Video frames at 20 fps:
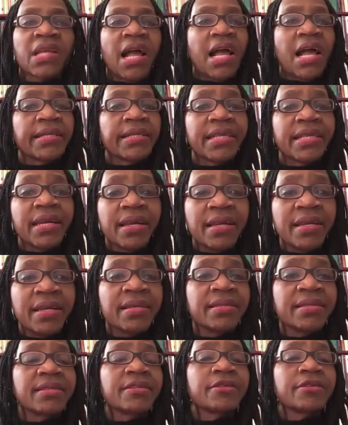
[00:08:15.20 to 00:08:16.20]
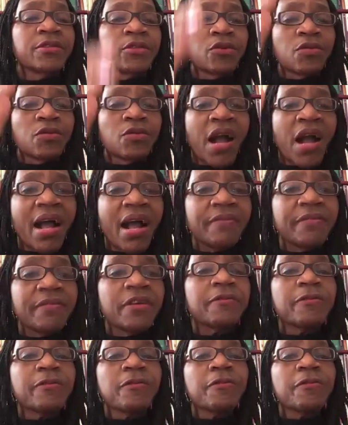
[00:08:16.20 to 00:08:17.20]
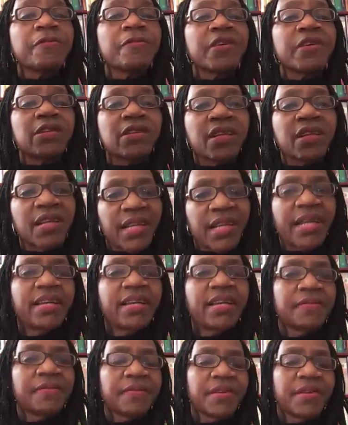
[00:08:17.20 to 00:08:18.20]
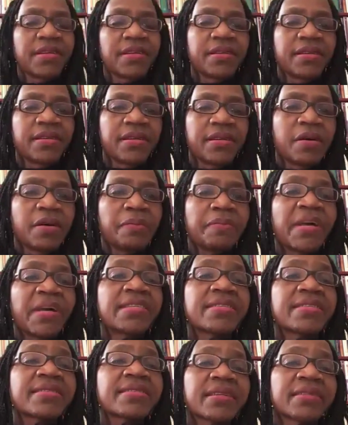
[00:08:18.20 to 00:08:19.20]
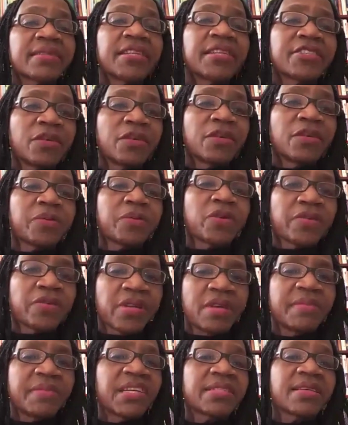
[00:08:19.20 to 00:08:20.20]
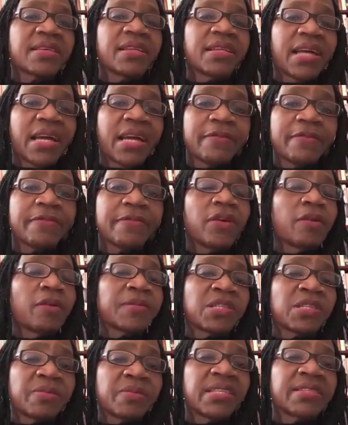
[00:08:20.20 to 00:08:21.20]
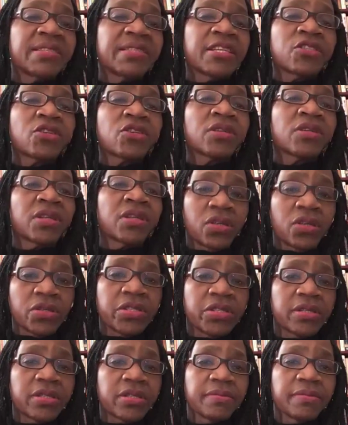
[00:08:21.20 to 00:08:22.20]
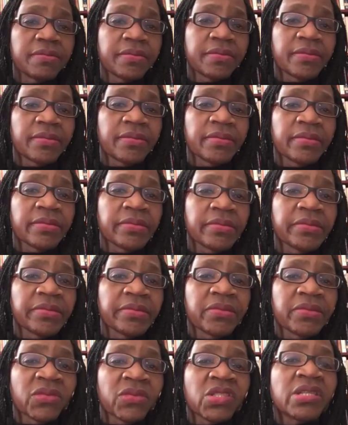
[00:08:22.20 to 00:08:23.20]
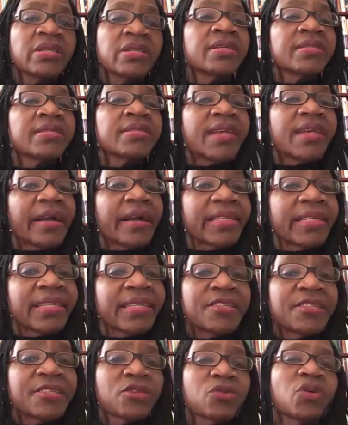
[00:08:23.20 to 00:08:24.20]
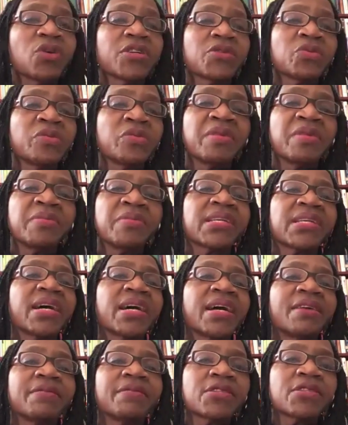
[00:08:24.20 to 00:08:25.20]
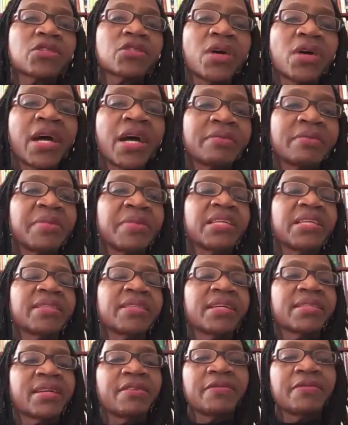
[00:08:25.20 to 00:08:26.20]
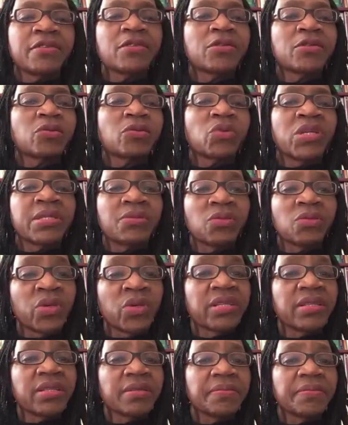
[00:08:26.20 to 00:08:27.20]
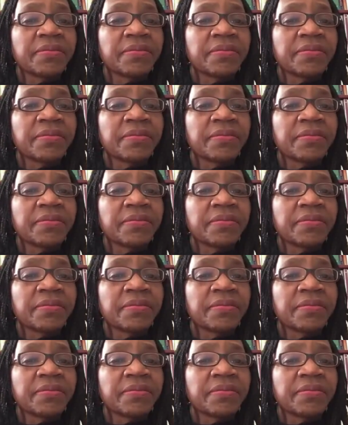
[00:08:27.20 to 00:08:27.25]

And then you have a fulfilled life. My signature program as a life optimization coach, targeted towards women, but I have also had men that I've used it with.